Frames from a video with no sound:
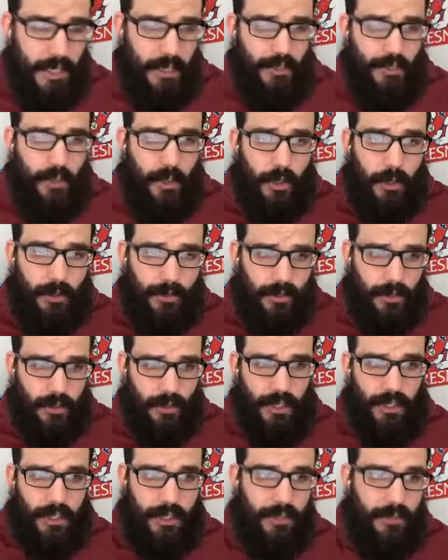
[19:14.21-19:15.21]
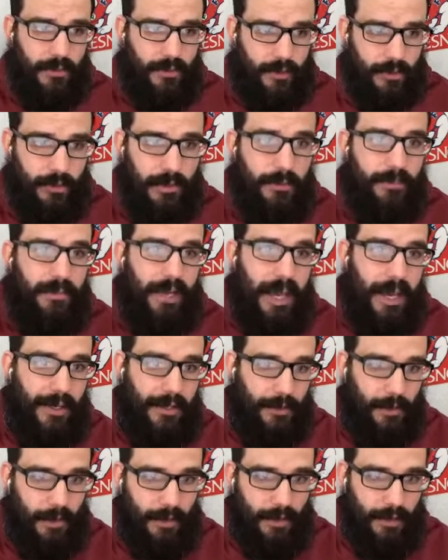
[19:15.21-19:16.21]
So you're getting extreme
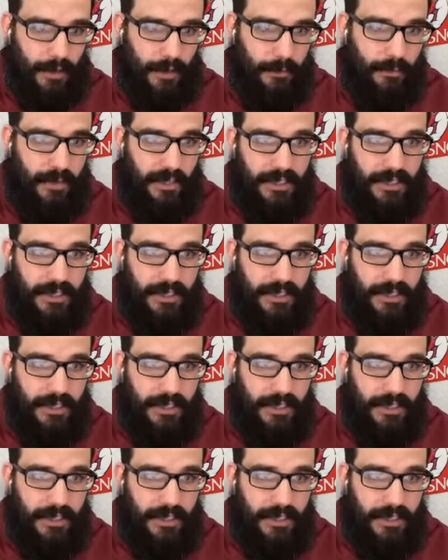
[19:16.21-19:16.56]
value on him.